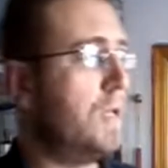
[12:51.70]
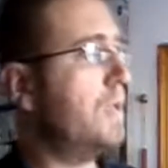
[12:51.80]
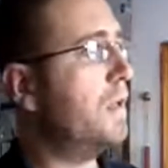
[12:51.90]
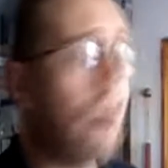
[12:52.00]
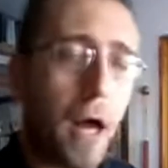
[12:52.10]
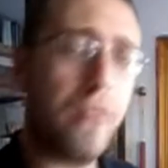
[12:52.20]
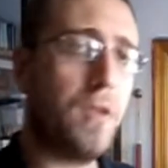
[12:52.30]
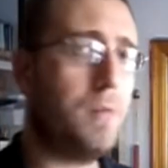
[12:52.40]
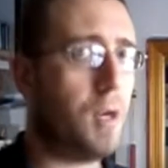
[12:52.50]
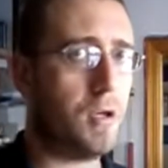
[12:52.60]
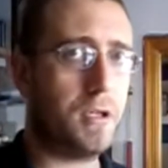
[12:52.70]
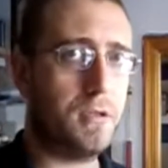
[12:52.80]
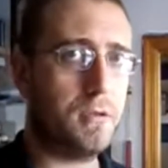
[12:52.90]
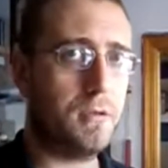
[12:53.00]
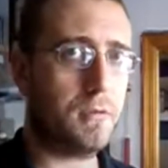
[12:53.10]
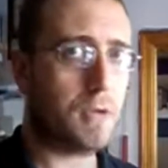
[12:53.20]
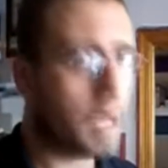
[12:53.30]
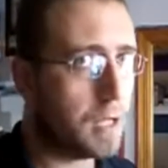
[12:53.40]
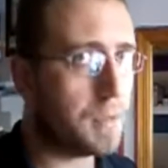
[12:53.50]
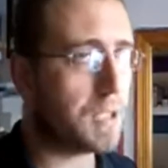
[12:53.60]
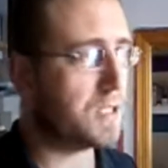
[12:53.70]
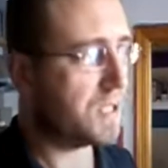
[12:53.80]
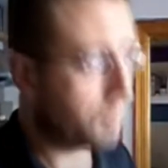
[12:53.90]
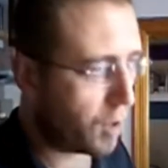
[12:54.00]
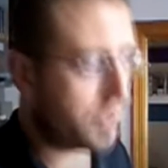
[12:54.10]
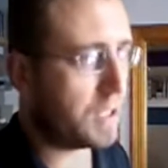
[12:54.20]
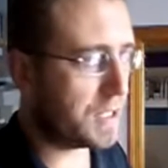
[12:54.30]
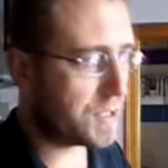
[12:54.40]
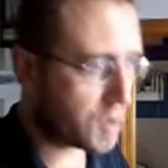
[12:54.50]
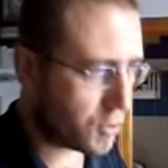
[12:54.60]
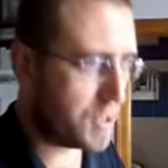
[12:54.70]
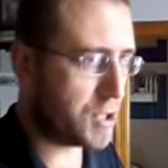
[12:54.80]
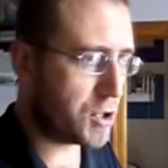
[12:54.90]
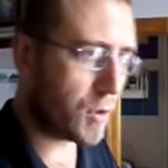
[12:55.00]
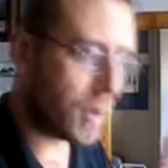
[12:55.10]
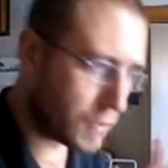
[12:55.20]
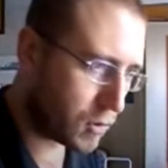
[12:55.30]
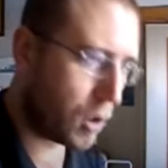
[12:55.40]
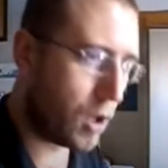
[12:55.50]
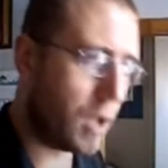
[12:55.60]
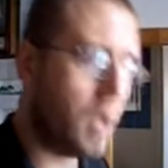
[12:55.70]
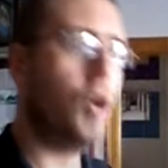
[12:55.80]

Not the market, okay? Because the market is a creature of law.